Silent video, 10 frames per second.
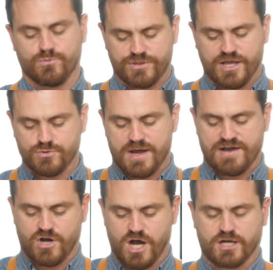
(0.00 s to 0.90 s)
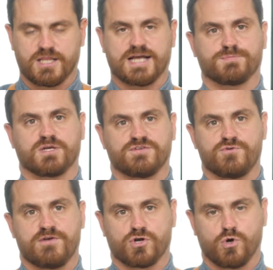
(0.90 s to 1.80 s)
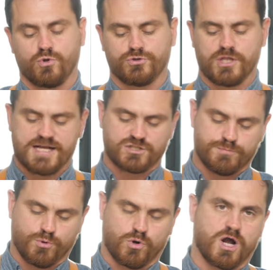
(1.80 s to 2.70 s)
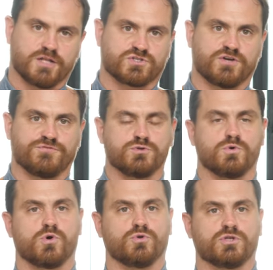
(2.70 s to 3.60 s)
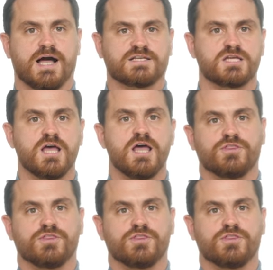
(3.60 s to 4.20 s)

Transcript: that you have a hot glass because if you have a cold glass and you pour hot stuff into a cold glass,